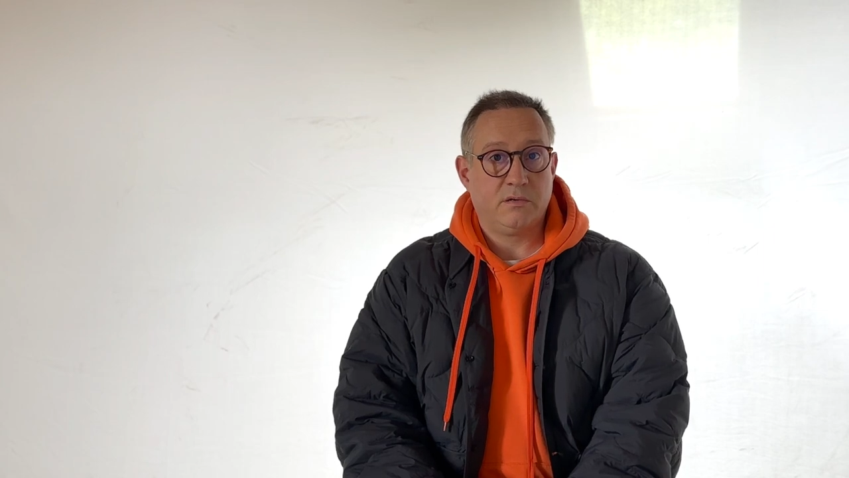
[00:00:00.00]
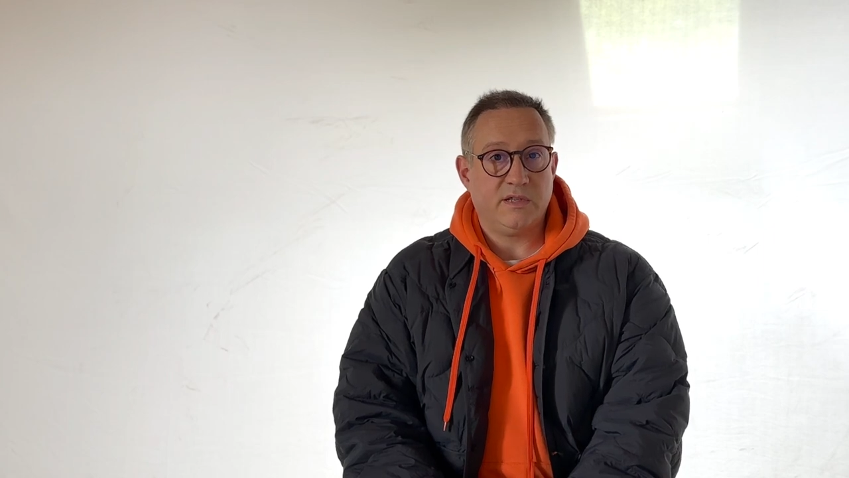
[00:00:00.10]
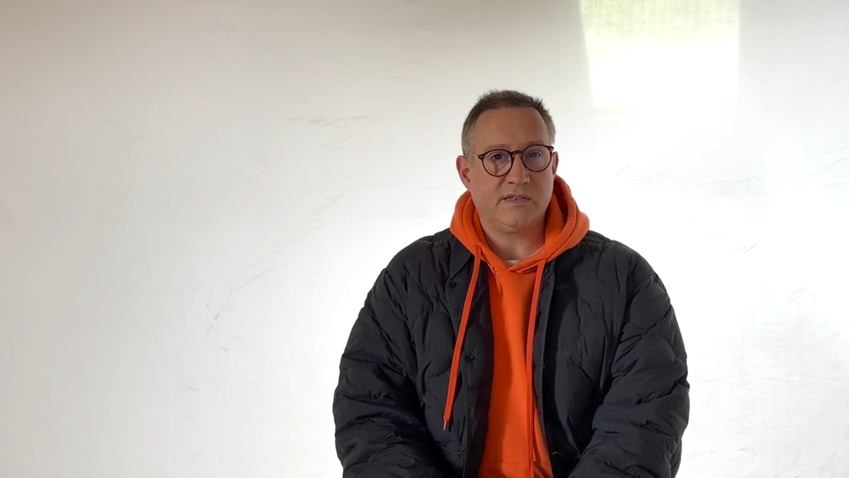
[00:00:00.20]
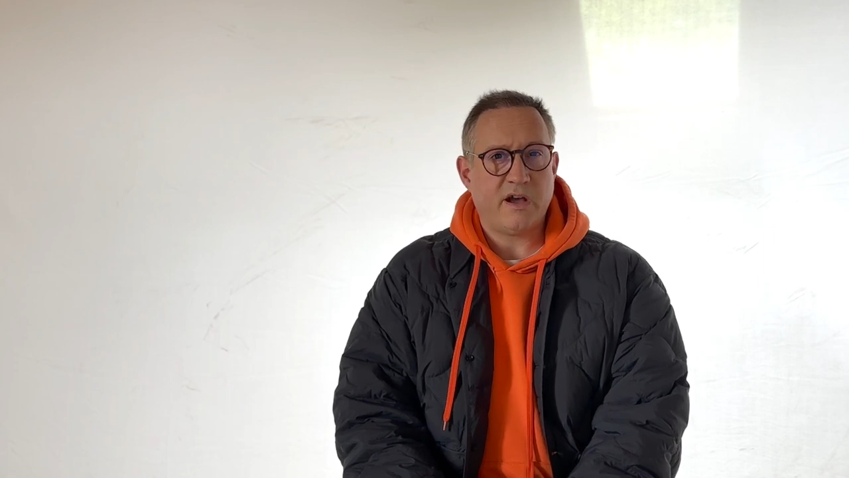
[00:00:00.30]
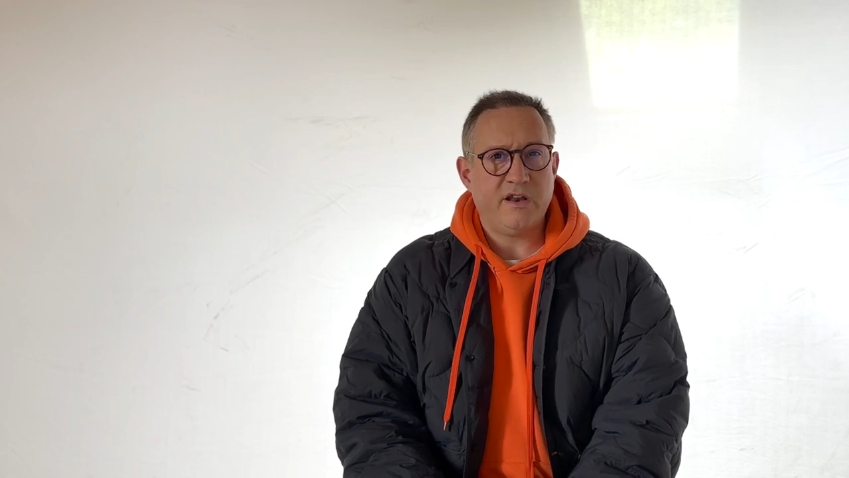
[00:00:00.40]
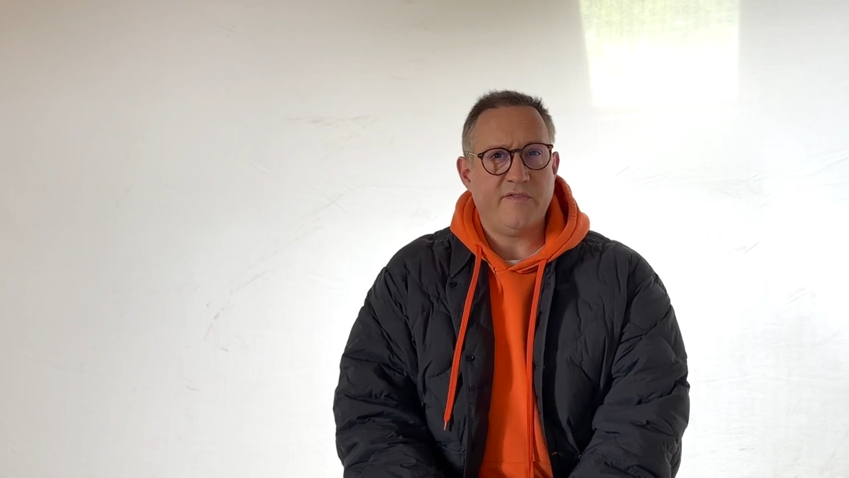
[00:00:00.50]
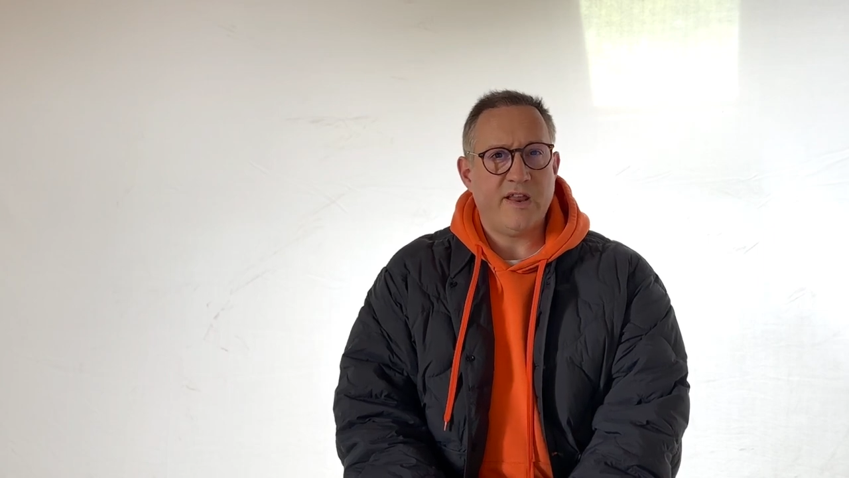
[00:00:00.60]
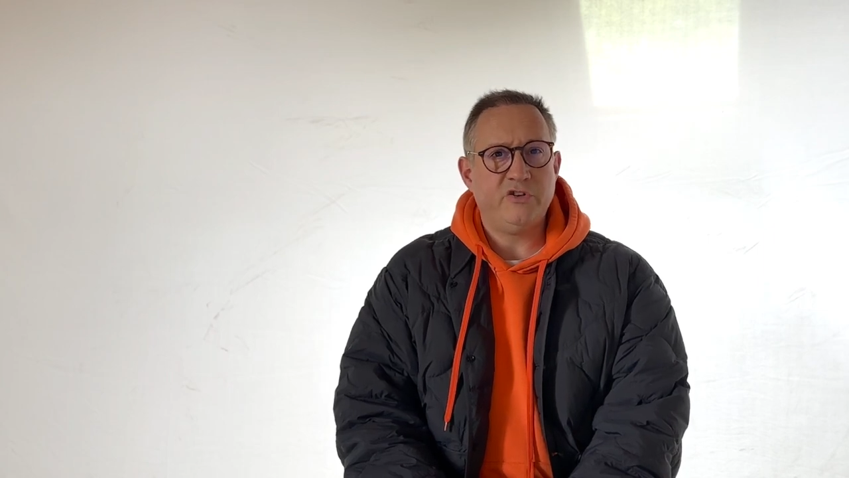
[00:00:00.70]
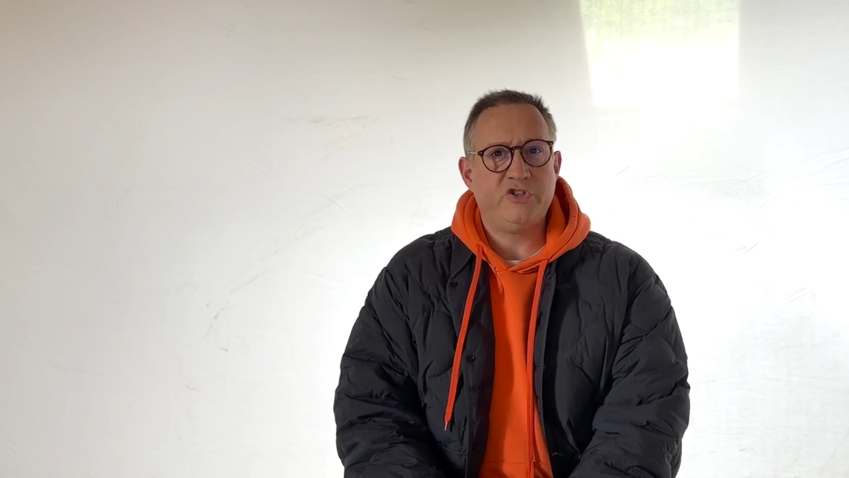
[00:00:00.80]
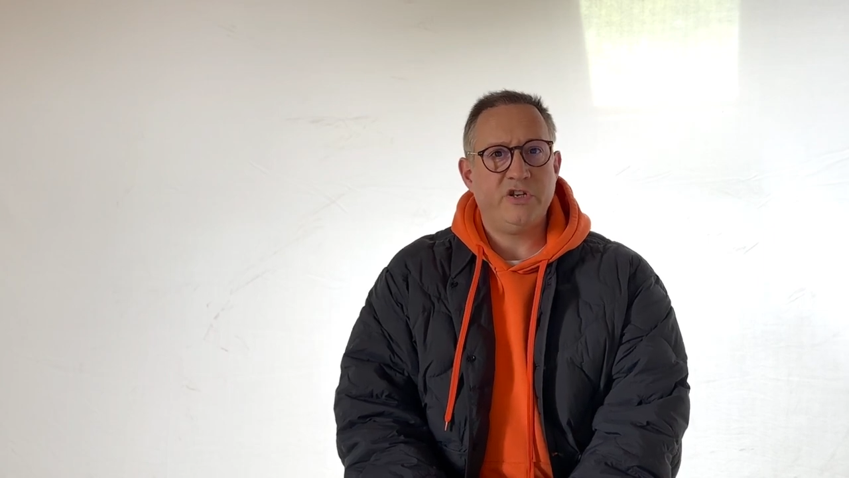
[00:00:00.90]
This kind of
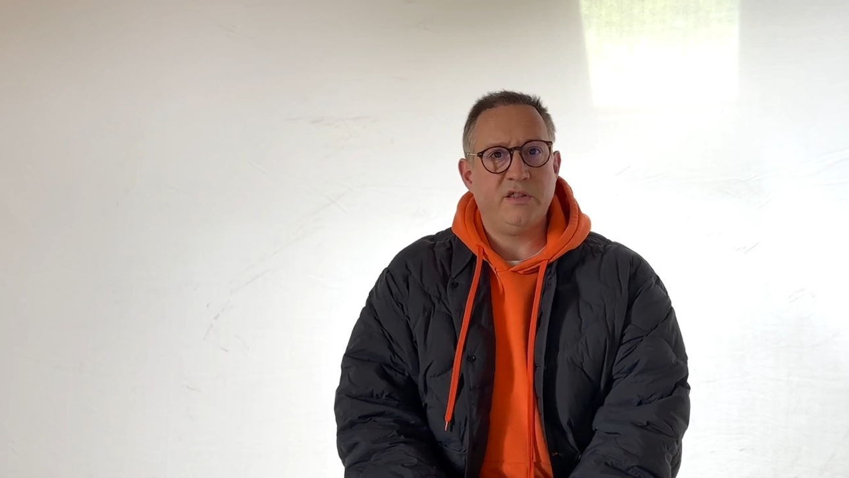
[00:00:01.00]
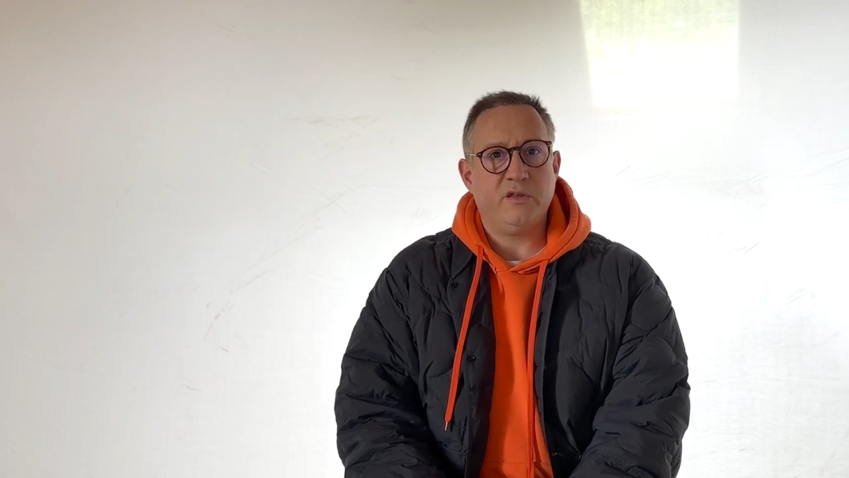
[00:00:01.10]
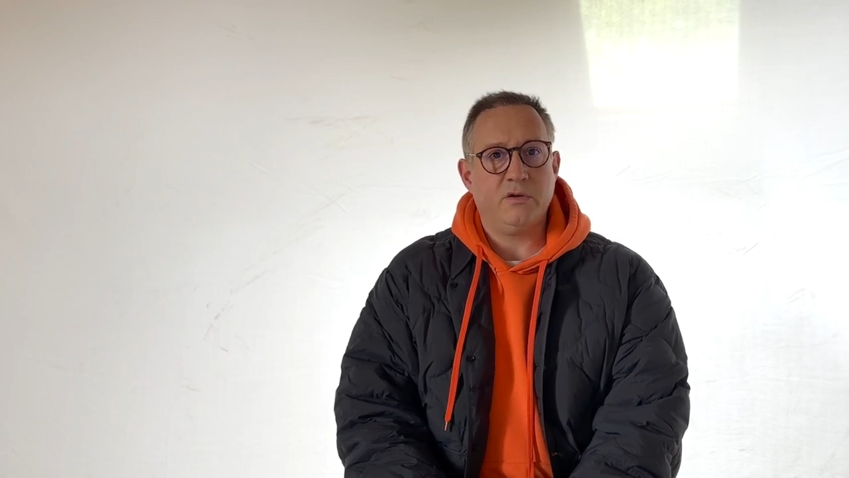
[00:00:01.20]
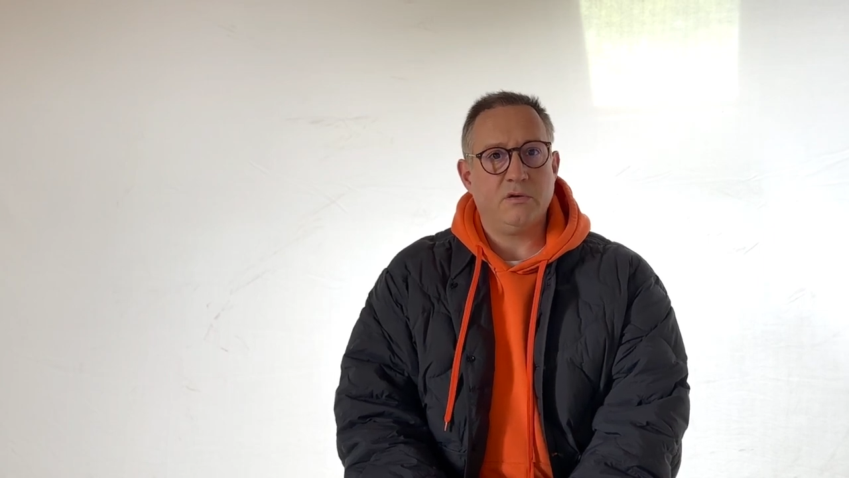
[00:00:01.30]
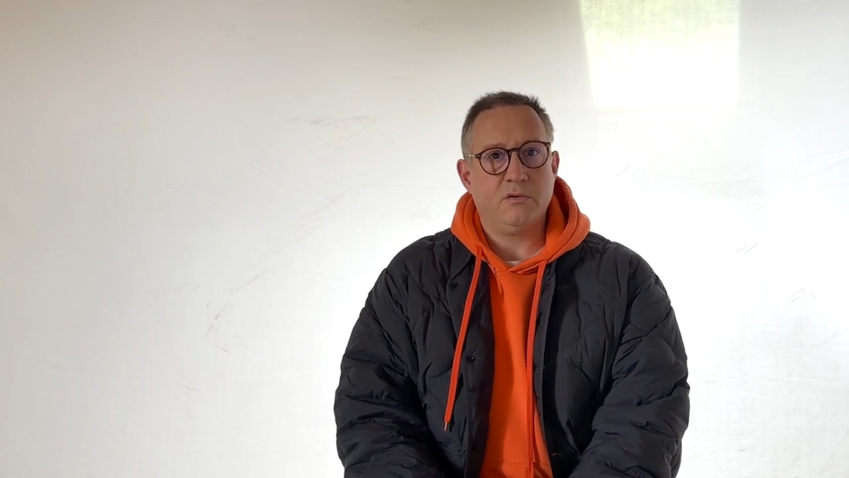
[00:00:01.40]
energy that